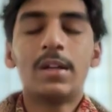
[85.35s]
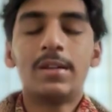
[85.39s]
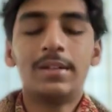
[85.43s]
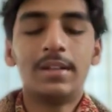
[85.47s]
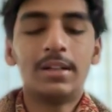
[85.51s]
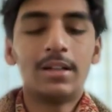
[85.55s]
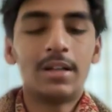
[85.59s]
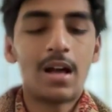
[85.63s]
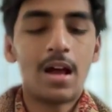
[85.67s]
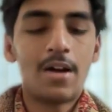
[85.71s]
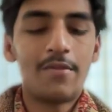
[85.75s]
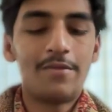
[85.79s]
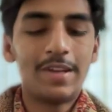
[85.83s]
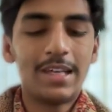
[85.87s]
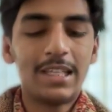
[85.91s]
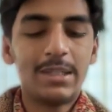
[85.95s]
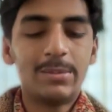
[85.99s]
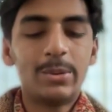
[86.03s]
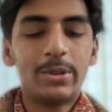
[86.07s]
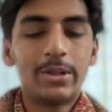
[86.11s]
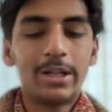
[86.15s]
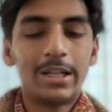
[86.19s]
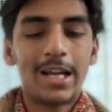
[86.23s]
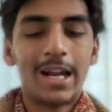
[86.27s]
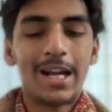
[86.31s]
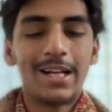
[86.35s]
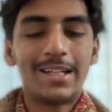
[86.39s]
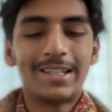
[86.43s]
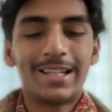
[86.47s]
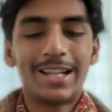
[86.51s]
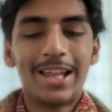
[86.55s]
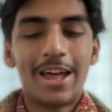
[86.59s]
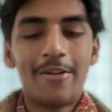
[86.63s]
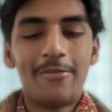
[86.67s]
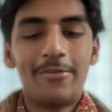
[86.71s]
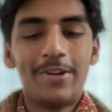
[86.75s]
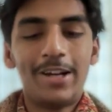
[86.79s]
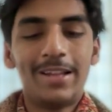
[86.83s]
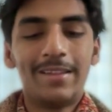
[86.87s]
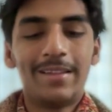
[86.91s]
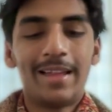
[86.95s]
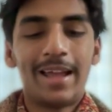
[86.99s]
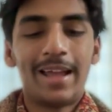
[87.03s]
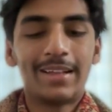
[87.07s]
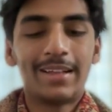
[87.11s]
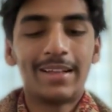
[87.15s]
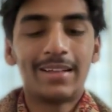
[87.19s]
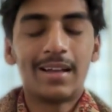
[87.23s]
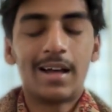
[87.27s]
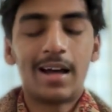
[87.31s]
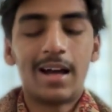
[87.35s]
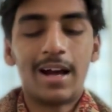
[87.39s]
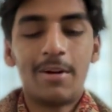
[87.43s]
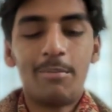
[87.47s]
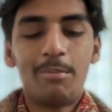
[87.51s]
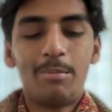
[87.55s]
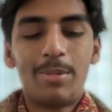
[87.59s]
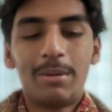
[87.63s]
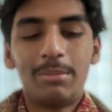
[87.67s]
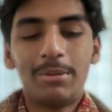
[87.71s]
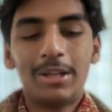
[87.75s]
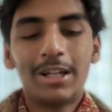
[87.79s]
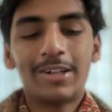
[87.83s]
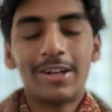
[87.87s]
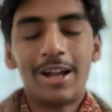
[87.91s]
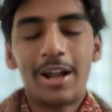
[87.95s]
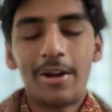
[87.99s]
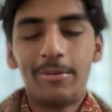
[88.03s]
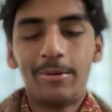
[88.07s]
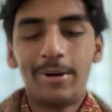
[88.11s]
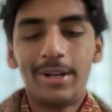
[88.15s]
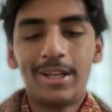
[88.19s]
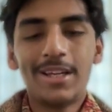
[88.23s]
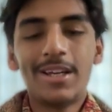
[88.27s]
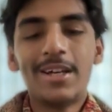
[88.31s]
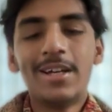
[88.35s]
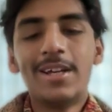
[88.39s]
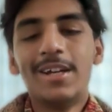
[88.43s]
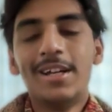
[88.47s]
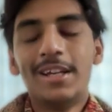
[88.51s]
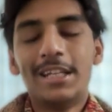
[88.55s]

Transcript: Facebook ads library, like a public library.